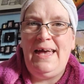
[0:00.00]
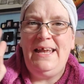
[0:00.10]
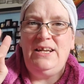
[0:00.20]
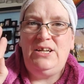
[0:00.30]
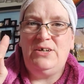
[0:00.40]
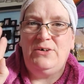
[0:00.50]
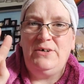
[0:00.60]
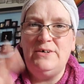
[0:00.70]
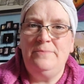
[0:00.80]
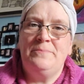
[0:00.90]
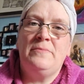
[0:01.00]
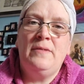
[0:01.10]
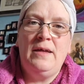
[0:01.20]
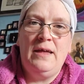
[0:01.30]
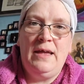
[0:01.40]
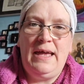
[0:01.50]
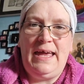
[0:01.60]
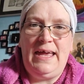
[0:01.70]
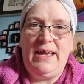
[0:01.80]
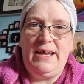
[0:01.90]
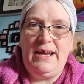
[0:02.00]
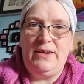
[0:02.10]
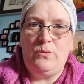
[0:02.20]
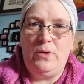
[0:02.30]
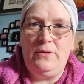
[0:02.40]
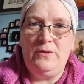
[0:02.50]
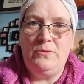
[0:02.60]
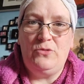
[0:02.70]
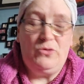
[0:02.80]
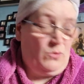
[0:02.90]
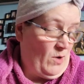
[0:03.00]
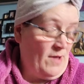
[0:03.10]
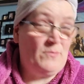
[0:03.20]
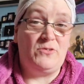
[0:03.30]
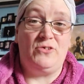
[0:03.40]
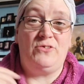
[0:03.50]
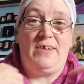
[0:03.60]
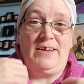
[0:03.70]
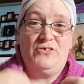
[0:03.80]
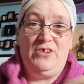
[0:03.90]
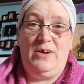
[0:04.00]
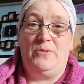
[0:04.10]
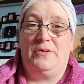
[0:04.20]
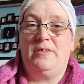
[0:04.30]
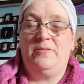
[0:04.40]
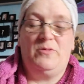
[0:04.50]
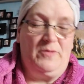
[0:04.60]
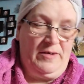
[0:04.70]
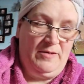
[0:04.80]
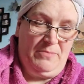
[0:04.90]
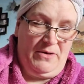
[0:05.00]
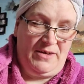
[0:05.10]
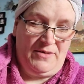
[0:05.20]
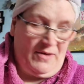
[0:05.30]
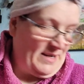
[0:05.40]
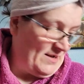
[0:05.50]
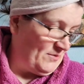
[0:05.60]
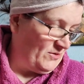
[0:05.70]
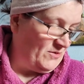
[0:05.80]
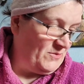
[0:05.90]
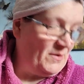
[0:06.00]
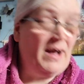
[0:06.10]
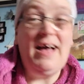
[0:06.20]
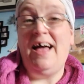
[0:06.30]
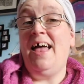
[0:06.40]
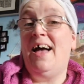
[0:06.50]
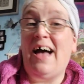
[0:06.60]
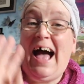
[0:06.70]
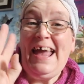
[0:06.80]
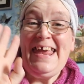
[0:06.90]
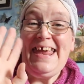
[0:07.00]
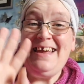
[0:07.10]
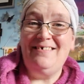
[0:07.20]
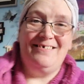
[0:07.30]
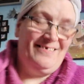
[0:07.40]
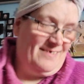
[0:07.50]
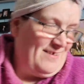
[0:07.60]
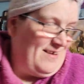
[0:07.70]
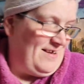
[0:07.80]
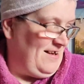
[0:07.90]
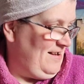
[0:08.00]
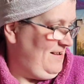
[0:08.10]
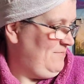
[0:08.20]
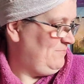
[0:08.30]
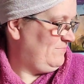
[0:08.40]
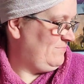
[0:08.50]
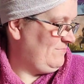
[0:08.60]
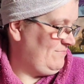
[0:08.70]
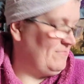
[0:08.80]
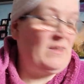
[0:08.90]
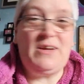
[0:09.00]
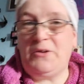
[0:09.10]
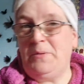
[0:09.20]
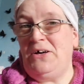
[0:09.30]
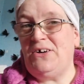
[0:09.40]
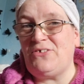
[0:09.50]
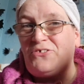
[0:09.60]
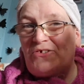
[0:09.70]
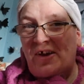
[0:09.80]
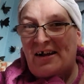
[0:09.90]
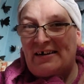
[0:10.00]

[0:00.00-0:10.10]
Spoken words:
Hello, and welcome to, I've just had a shower and I feel very perky right now, so, hi! Got a box!